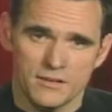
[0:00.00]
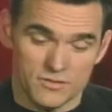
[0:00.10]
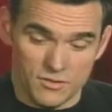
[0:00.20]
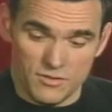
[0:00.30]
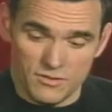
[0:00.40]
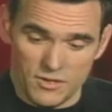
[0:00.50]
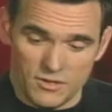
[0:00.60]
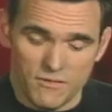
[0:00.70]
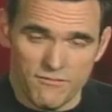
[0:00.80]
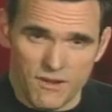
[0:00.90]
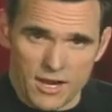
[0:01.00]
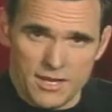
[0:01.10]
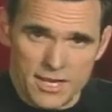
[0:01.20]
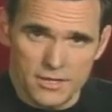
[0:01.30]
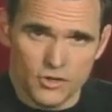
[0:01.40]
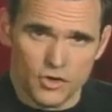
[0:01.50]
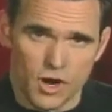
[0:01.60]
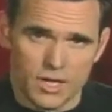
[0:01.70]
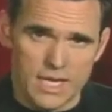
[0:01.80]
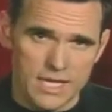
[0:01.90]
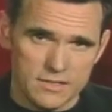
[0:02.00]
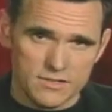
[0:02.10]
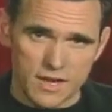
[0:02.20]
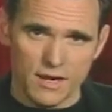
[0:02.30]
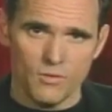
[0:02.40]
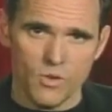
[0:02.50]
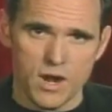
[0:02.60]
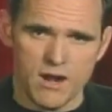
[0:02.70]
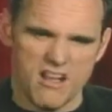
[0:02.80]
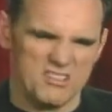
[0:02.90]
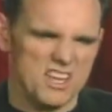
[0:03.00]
so that you're confined in a truck inside a warehouse,